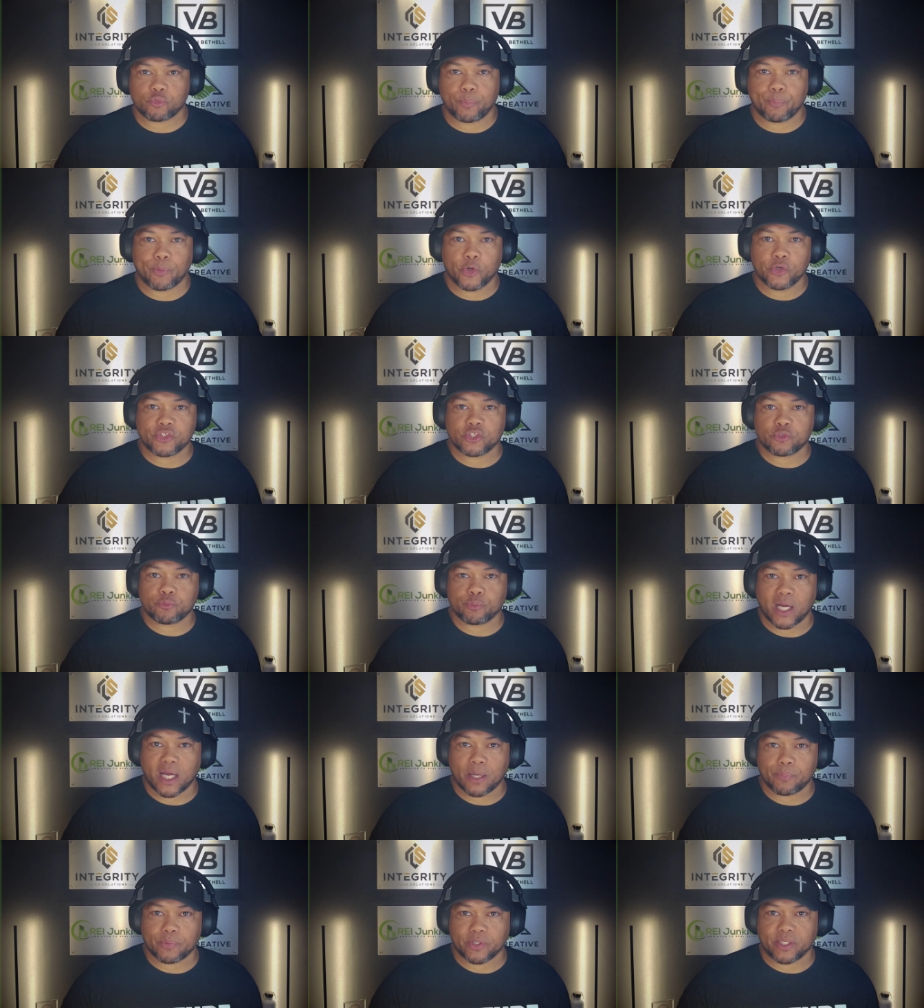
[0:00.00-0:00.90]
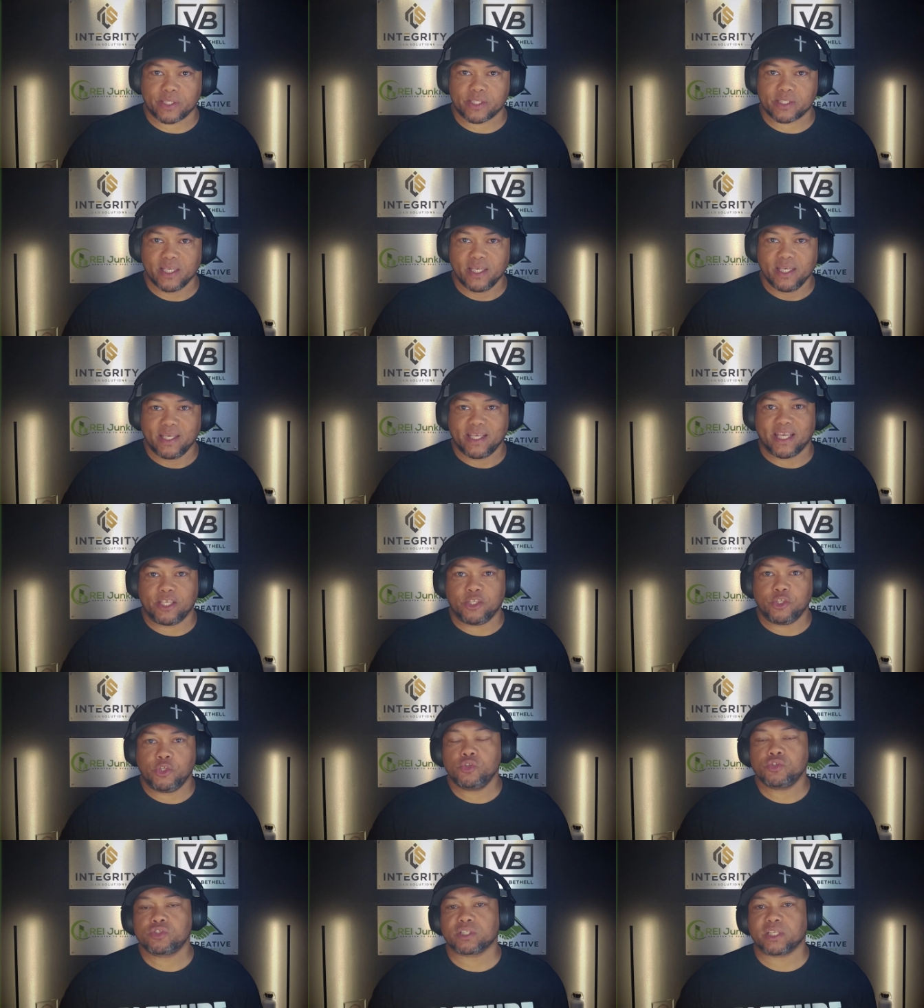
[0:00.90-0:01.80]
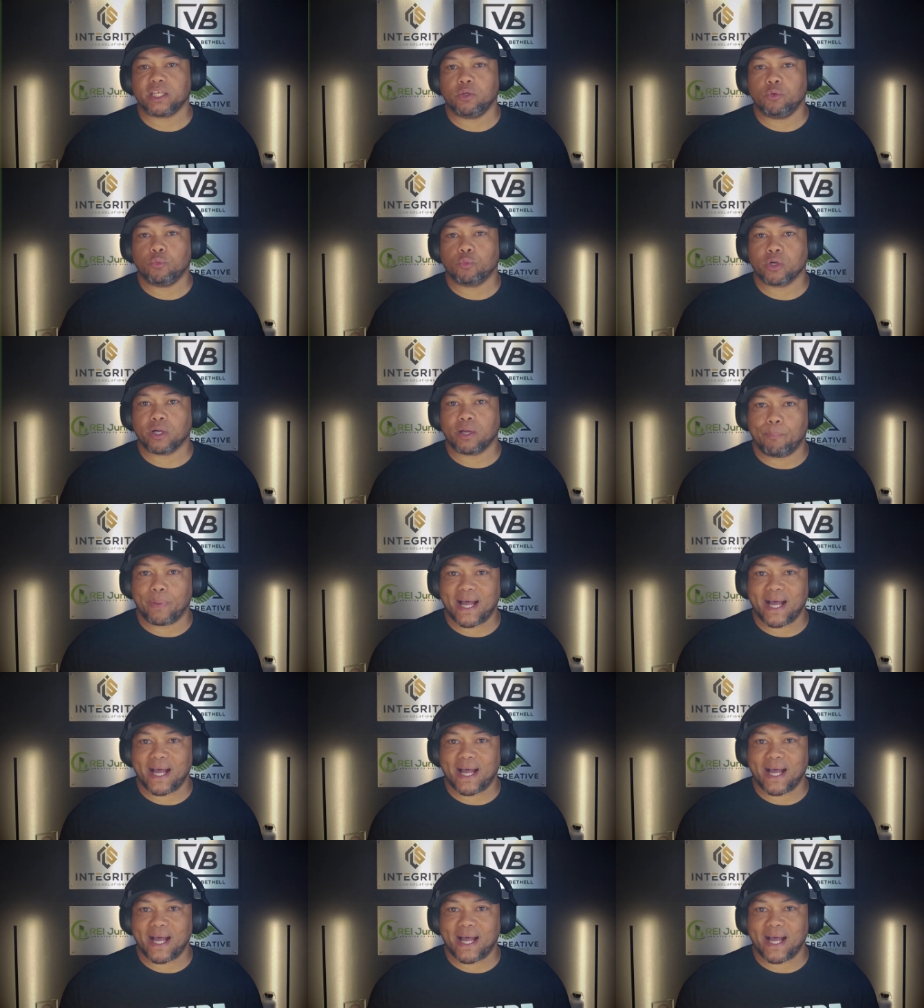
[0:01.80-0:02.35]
we purchase properties and usually we're